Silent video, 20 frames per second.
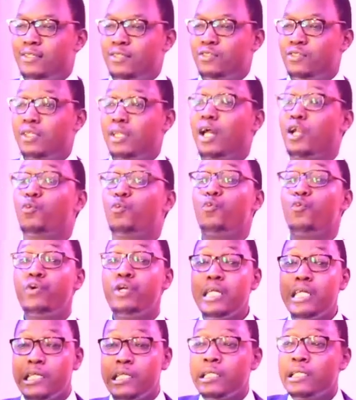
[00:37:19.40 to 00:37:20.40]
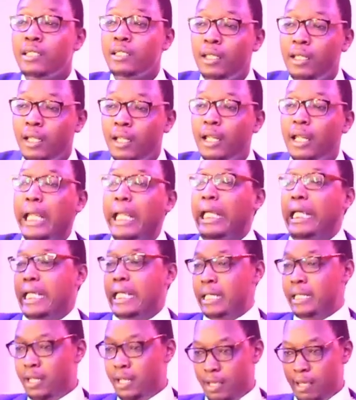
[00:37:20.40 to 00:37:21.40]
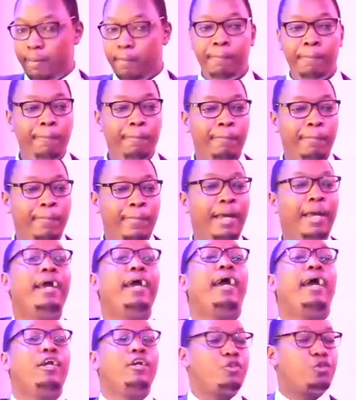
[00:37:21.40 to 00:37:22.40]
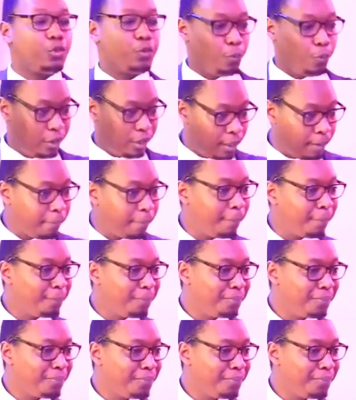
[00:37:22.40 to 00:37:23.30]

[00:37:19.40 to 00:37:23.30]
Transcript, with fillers: so that we, in him and through him,